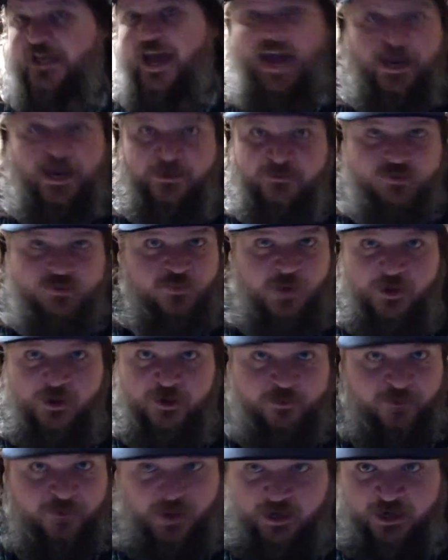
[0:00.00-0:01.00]
Adams wound
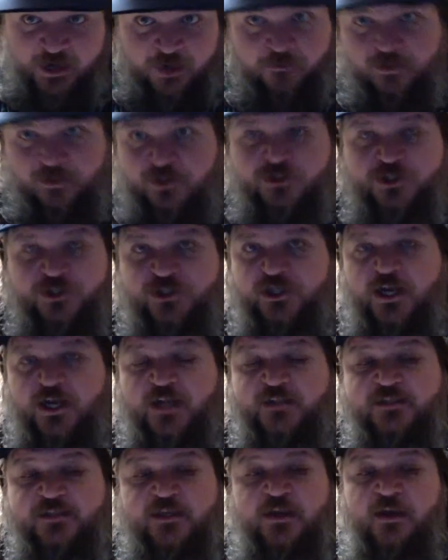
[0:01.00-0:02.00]
up getting a bunch of shots.